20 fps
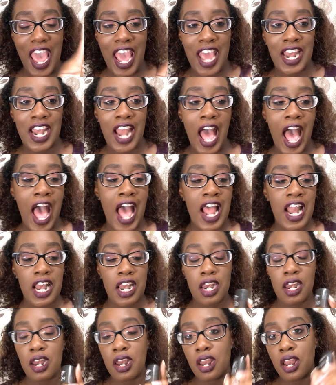And I
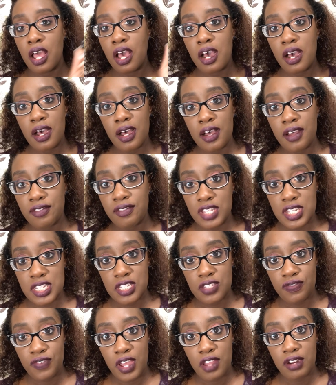love
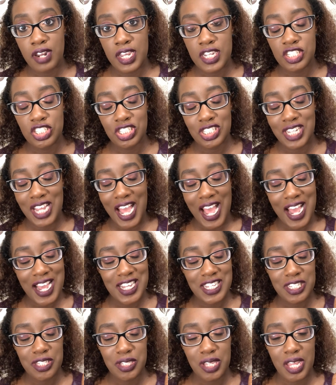this foundation,
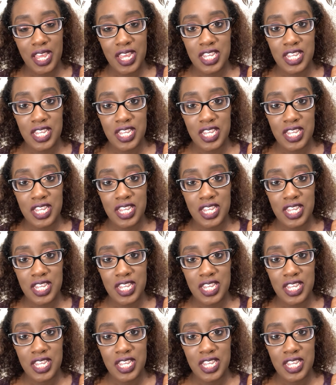guys.